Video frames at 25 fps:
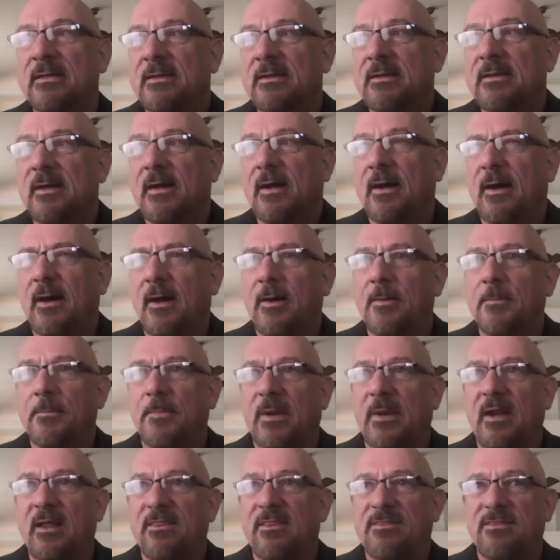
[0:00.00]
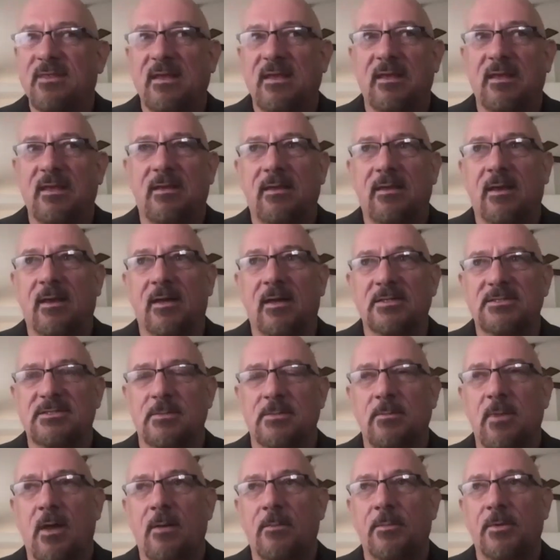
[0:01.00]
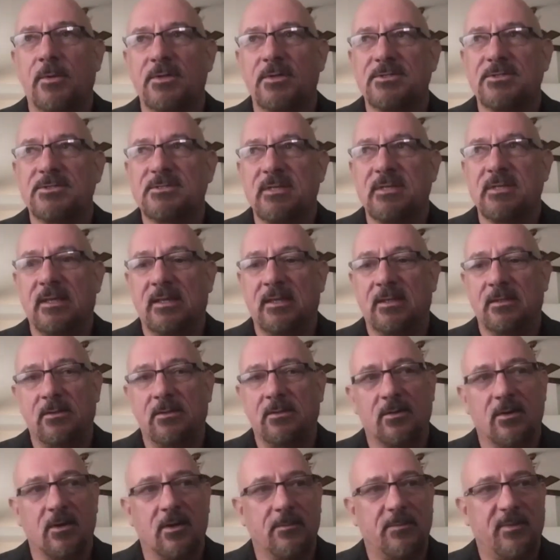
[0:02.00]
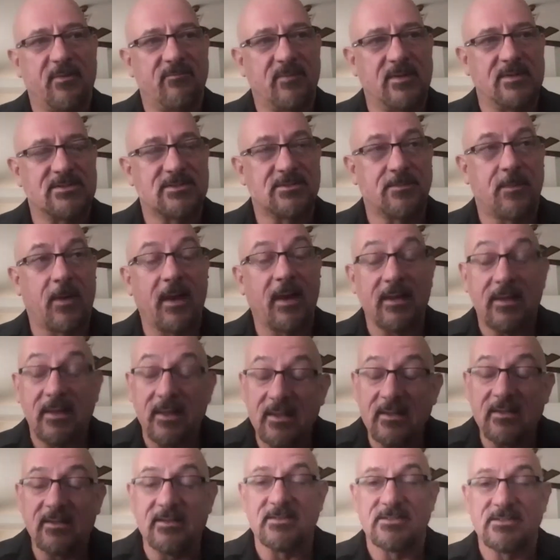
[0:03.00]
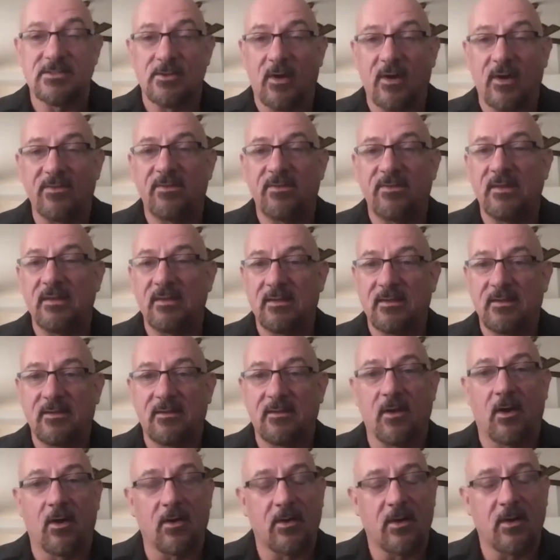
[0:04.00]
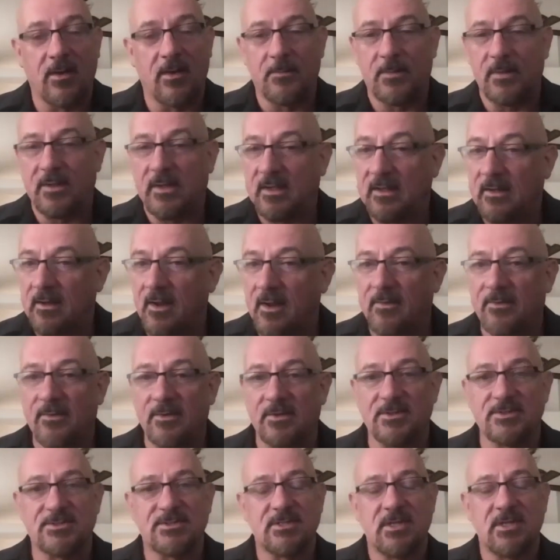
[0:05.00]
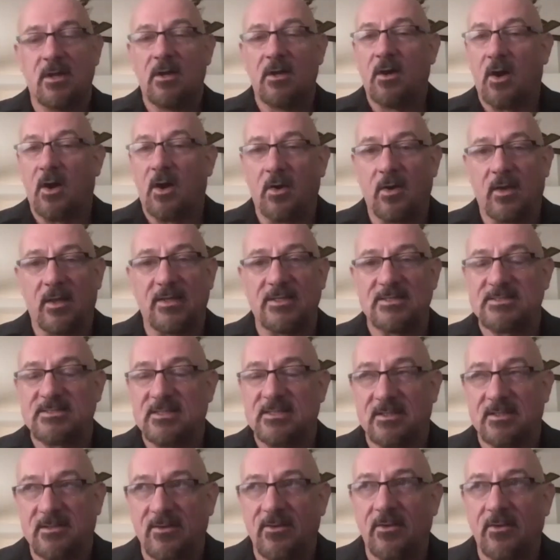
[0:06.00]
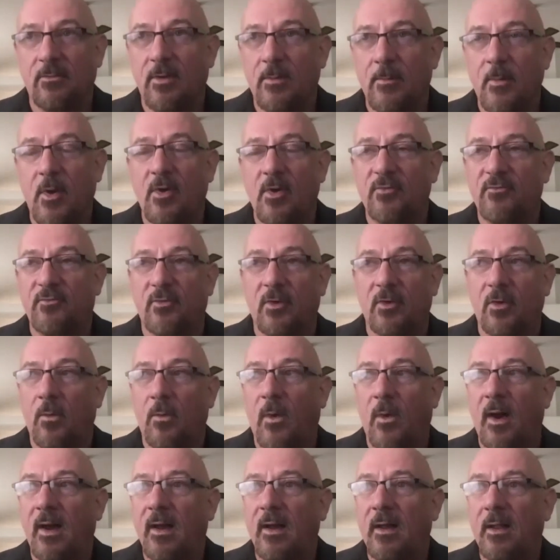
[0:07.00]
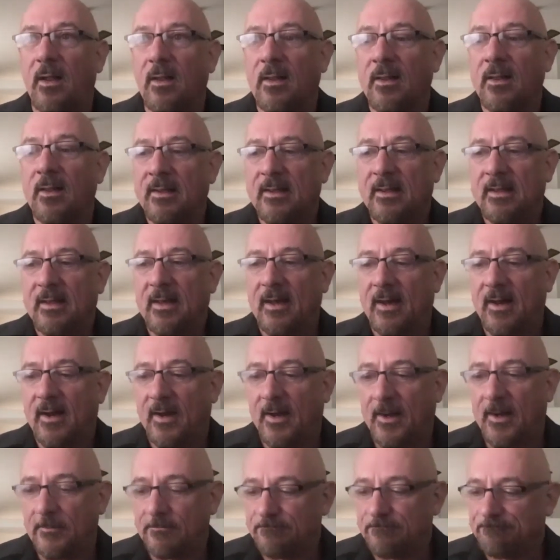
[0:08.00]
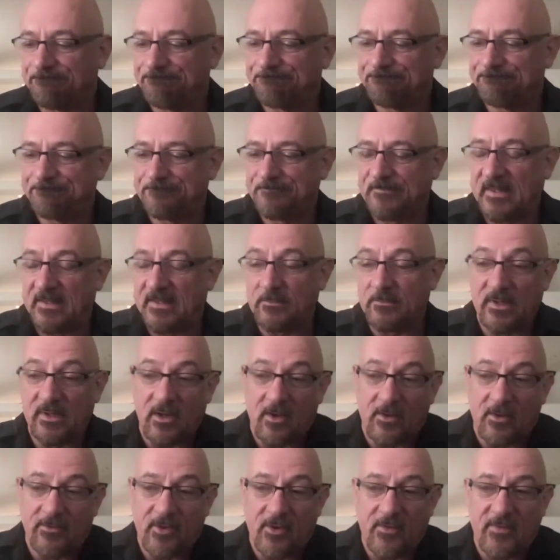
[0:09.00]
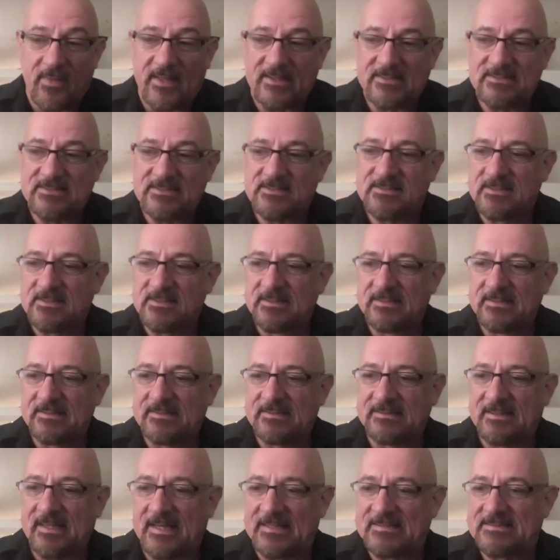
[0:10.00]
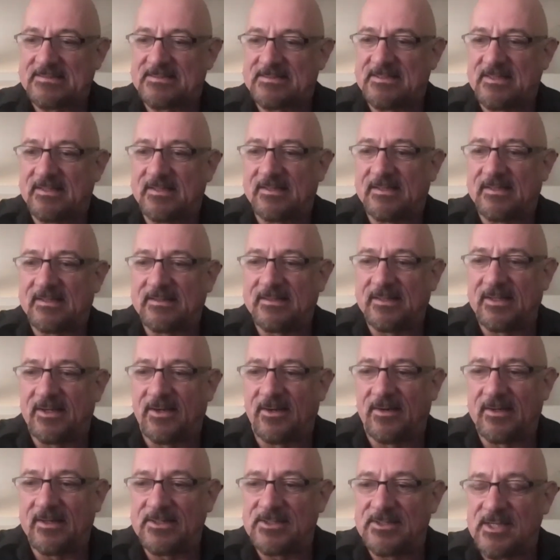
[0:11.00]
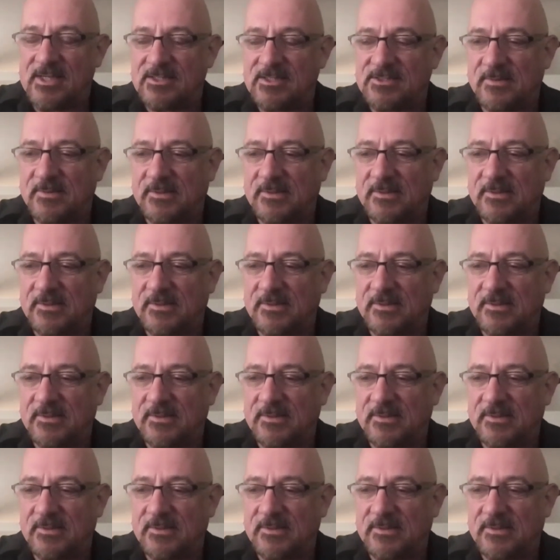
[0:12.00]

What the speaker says: But I think some numbers in Europe have been spiking. And so I think our company and others are going to stick to the remote for a while. And we all know that's an adjustment.